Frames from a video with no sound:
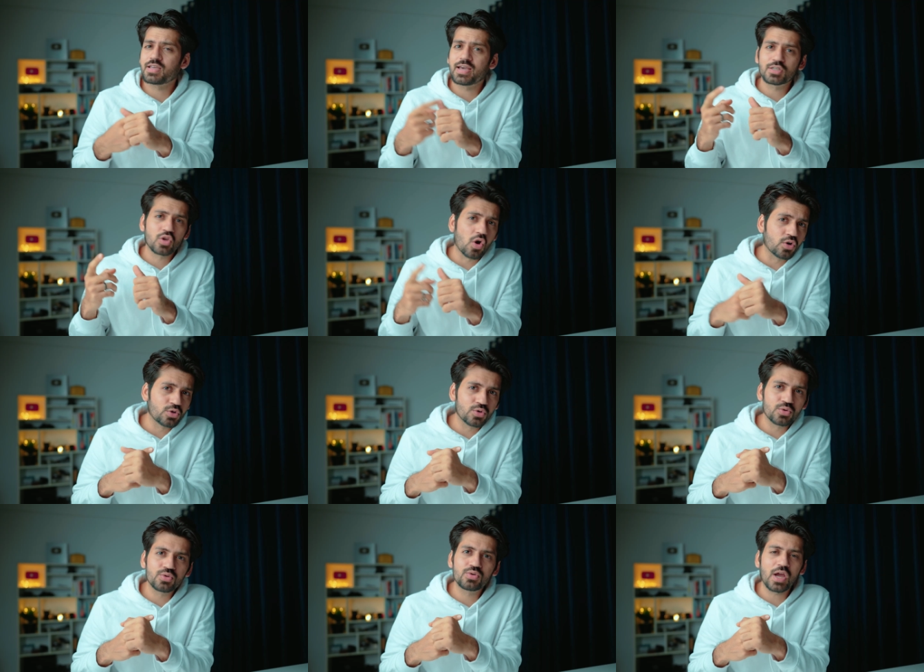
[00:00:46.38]

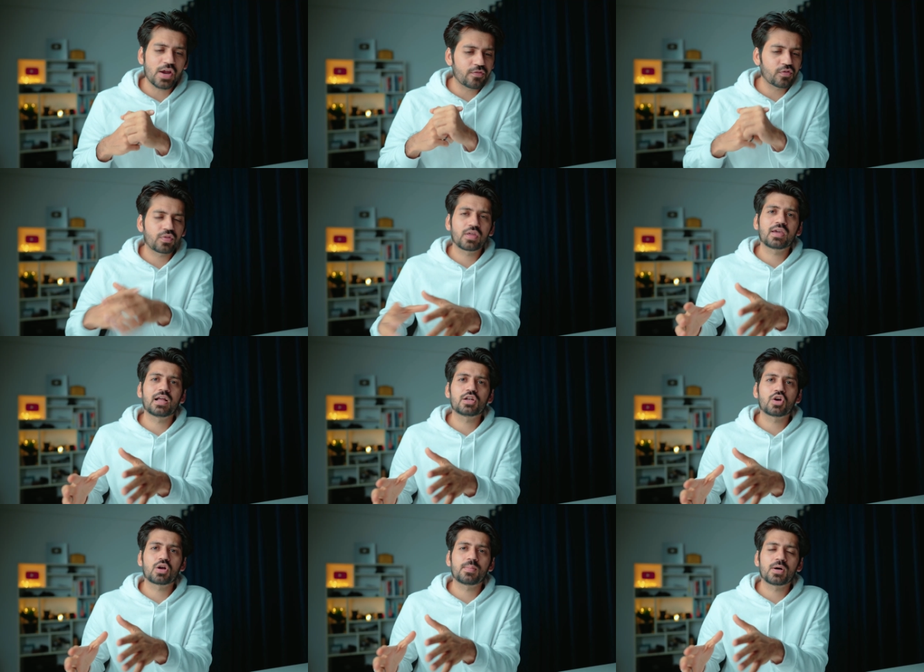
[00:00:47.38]
S-Log2, everything I'll
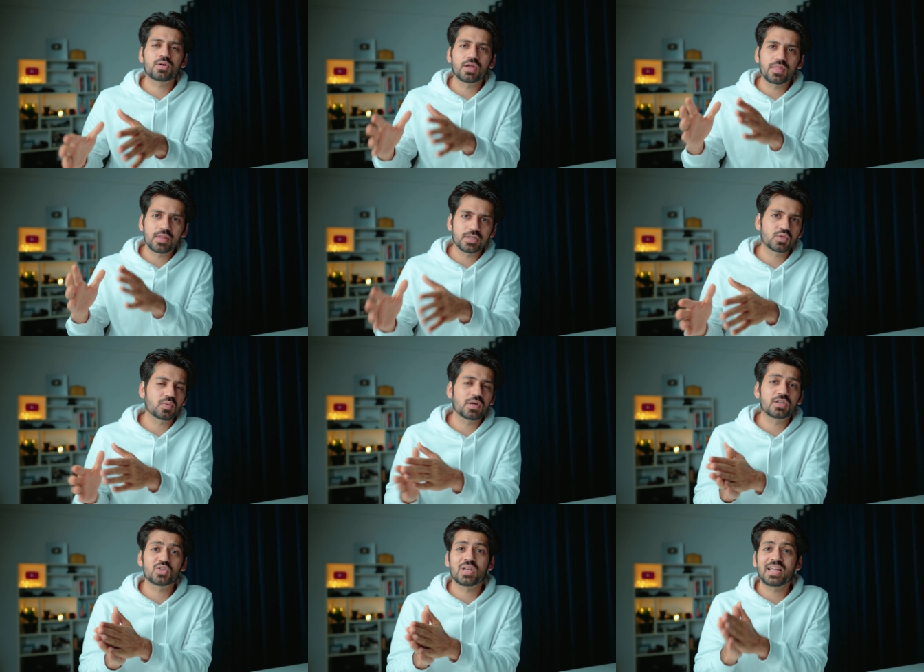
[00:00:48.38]
talk about in this
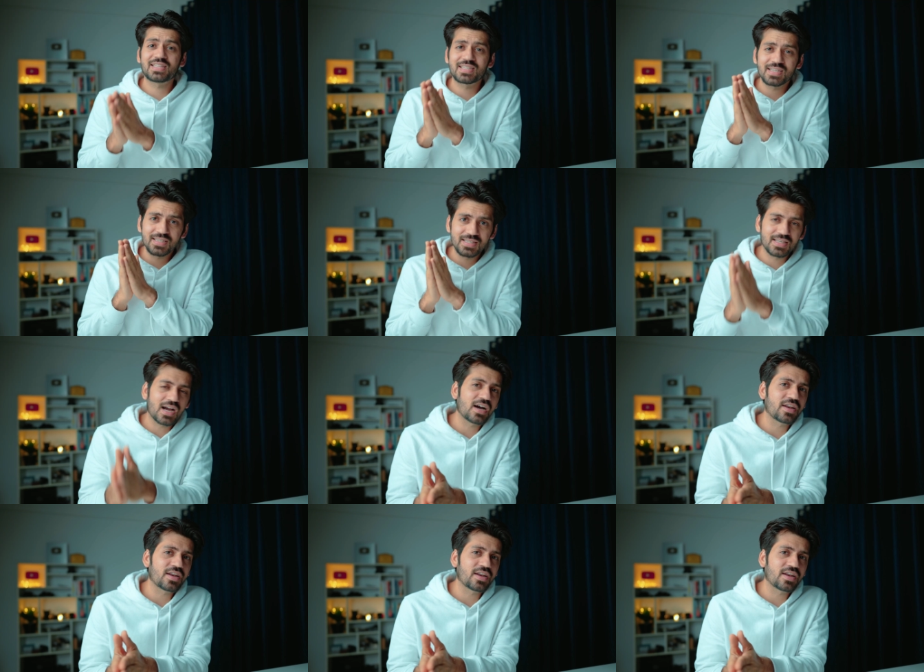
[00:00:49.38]
one. So let's start